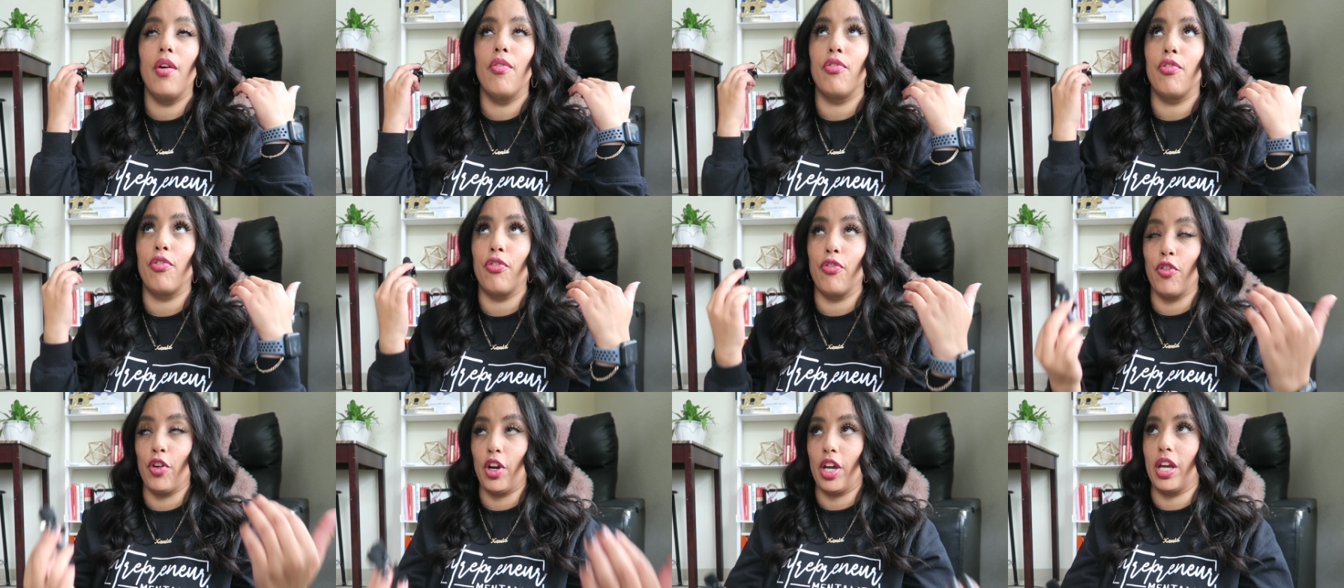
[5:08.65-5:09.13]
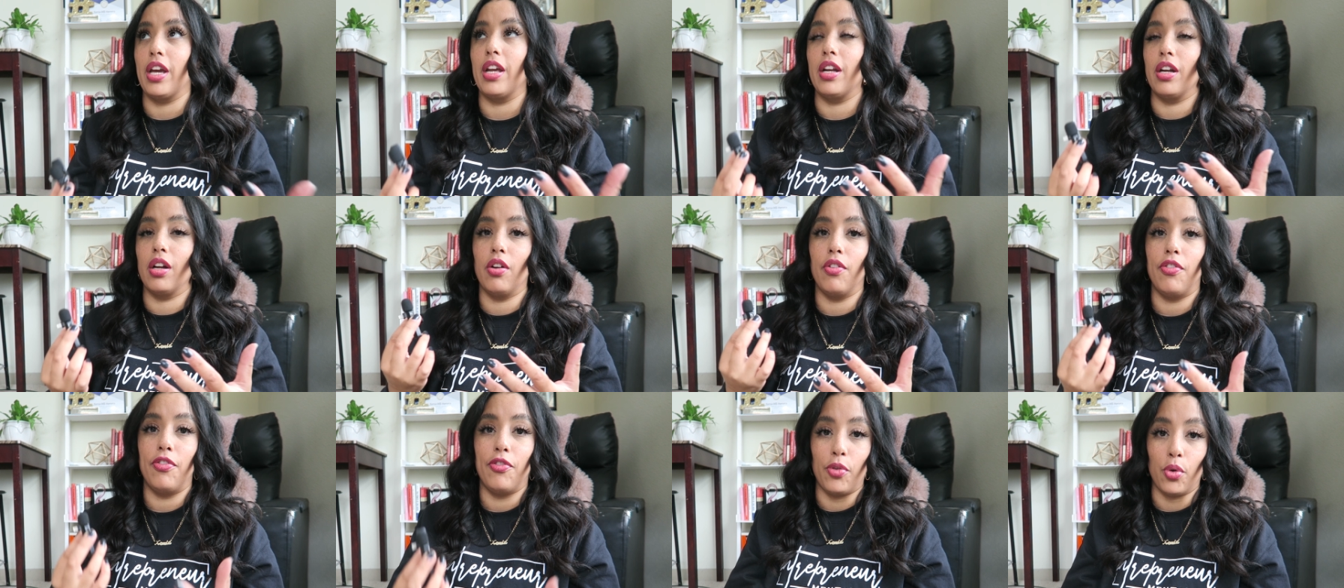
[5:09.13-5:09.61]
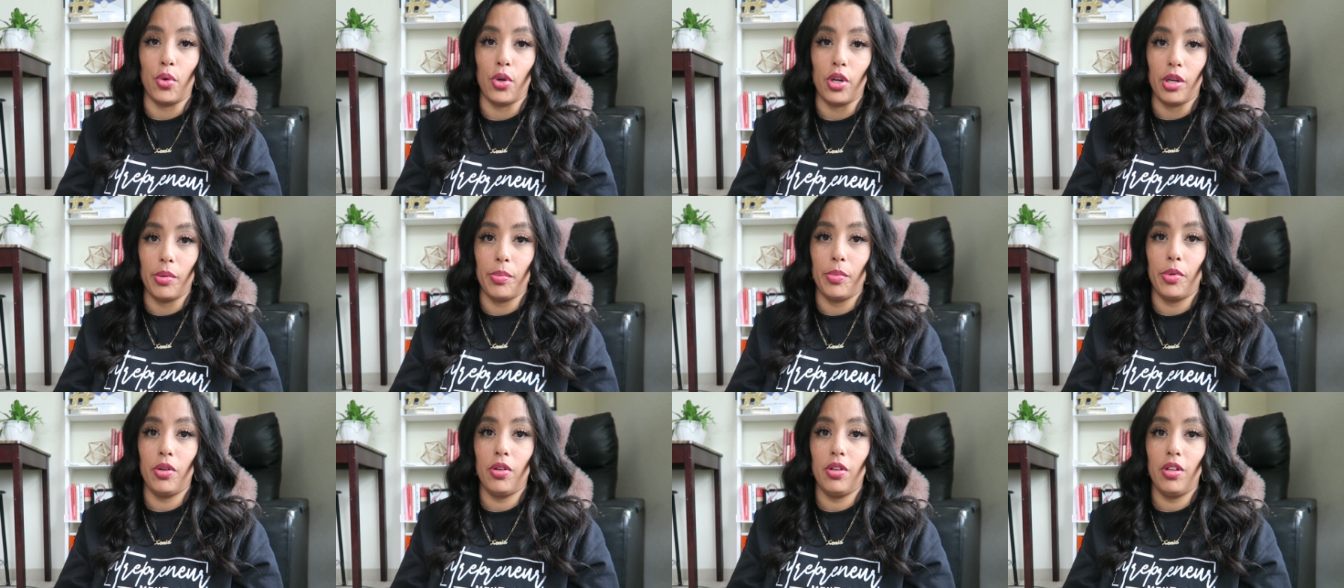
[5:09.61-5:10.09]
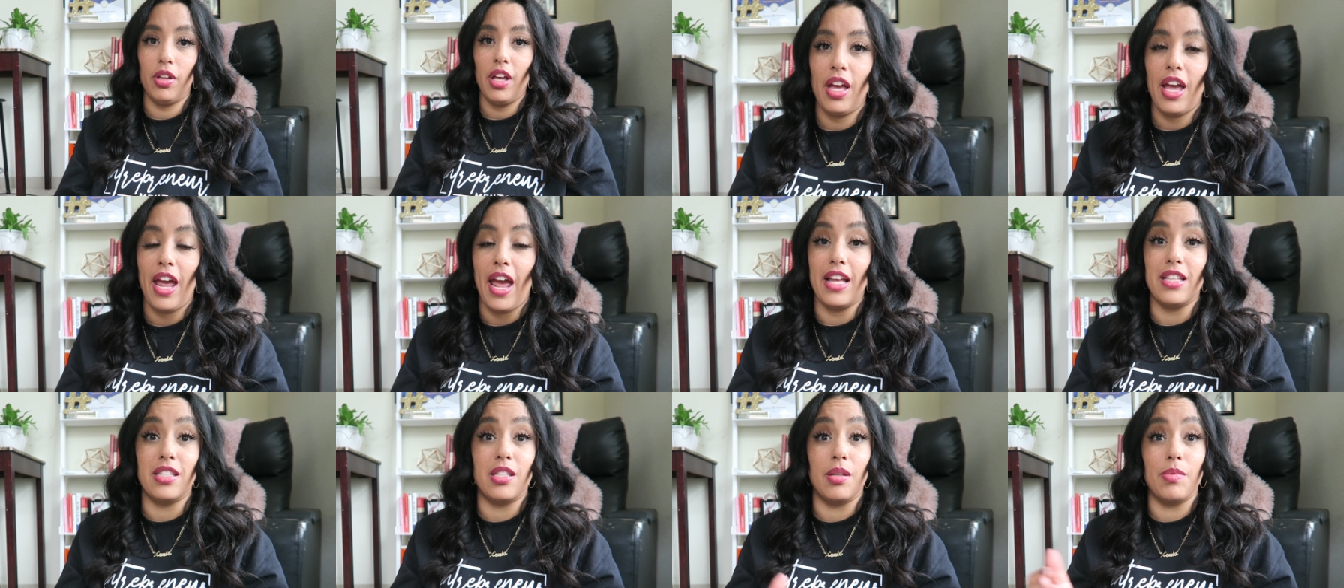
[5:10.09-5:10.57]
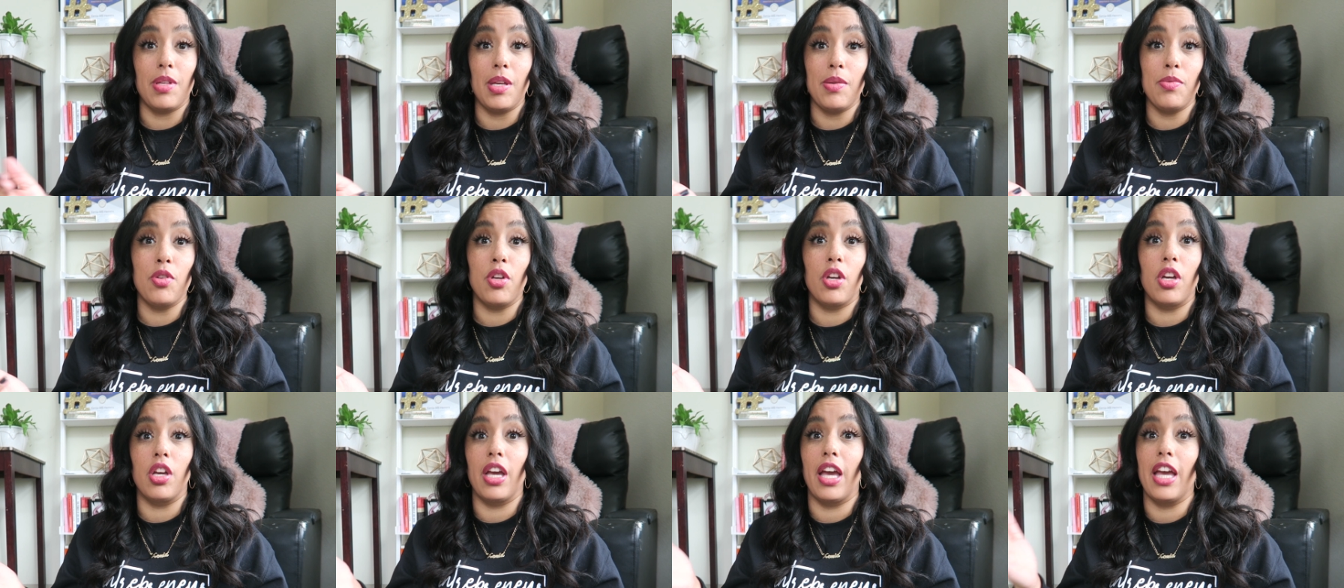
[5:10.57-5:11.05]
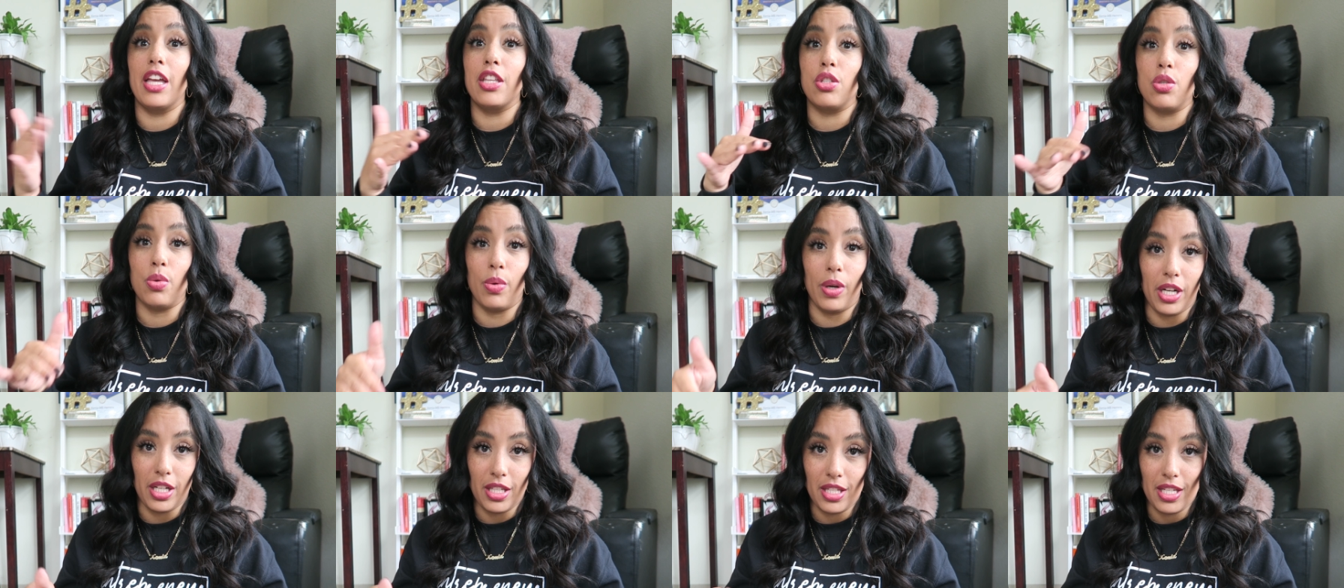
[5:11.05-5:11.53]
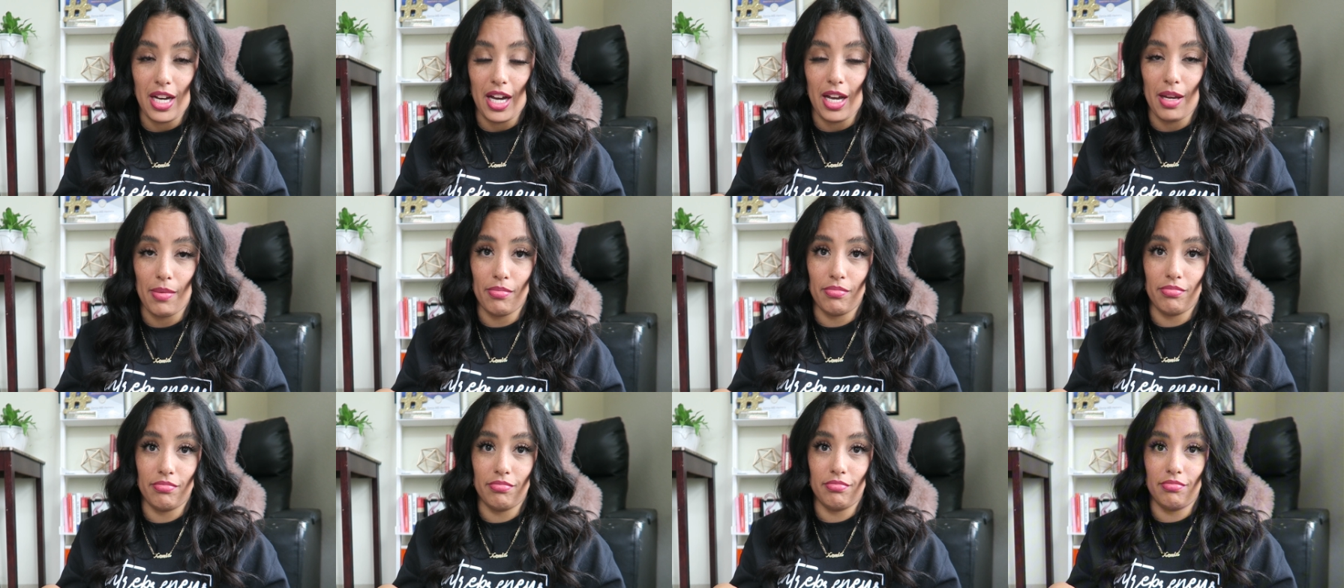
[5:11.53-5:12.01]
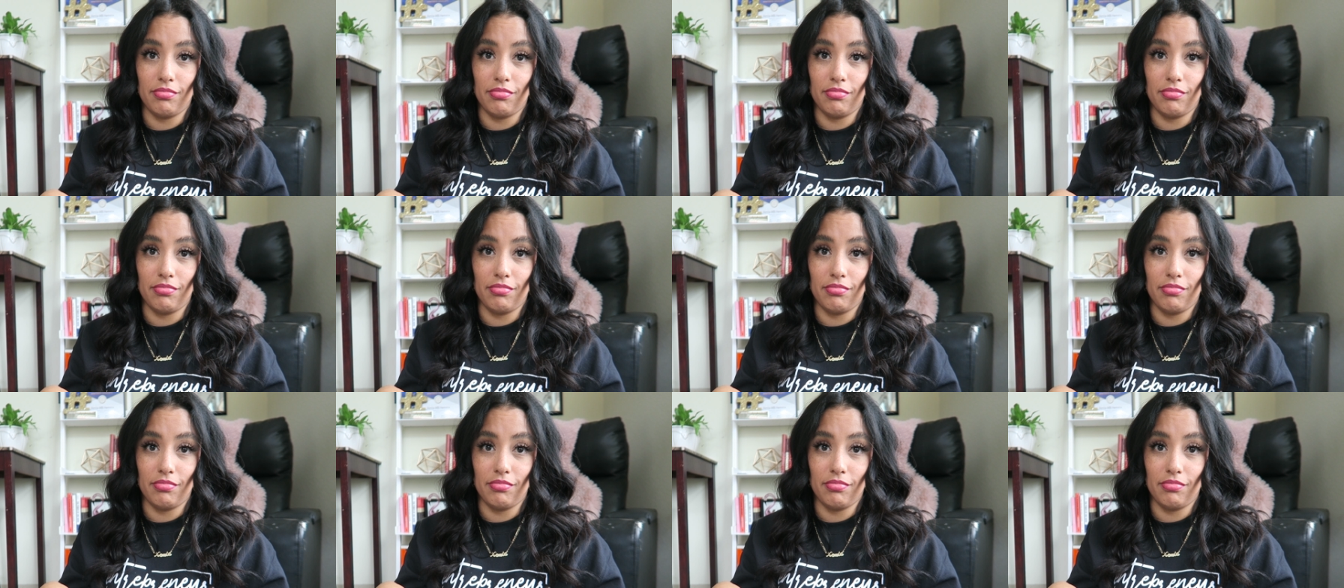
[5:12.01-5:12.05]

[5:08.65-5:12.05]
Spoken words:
freaking affordable, and sometimes you can get 2 at a time.